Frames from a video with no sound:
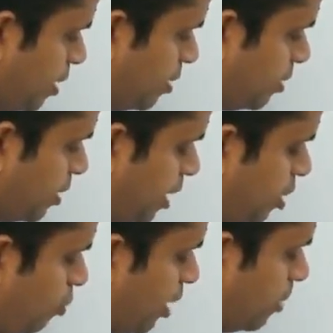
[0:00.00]
in
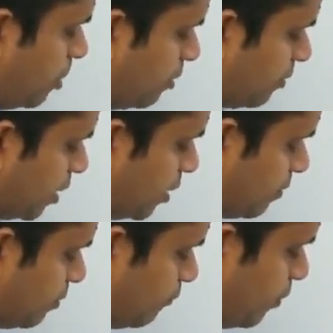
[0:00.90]
endocapillary
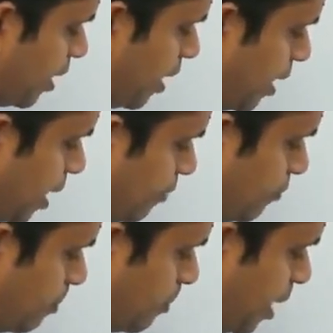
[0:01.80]
cells we
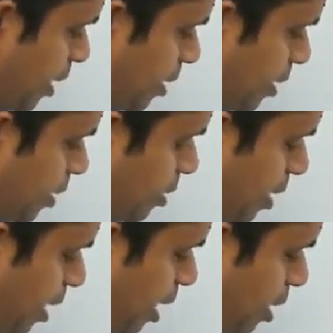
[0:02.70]
have mainly
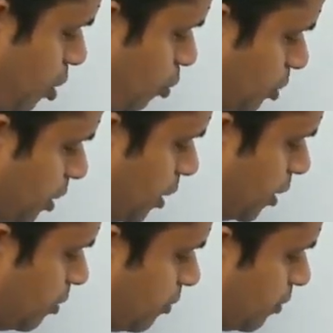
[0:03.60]

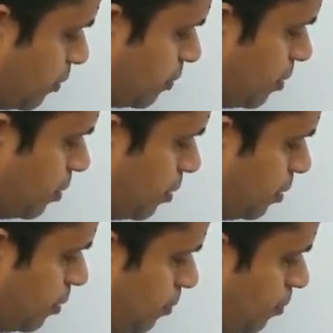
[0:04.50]
endothelial cells.
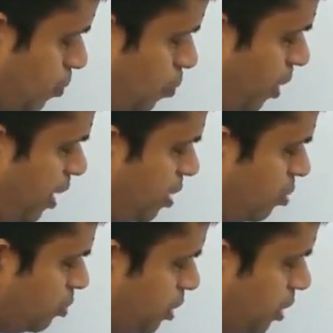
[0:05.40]
Why
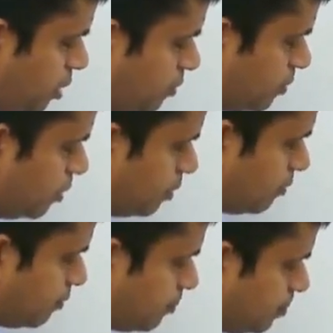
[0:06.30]
endothelial
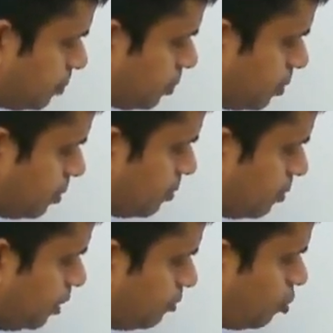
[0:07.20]
cells?
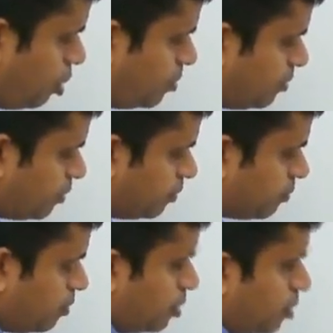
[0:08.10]
It's a common sense,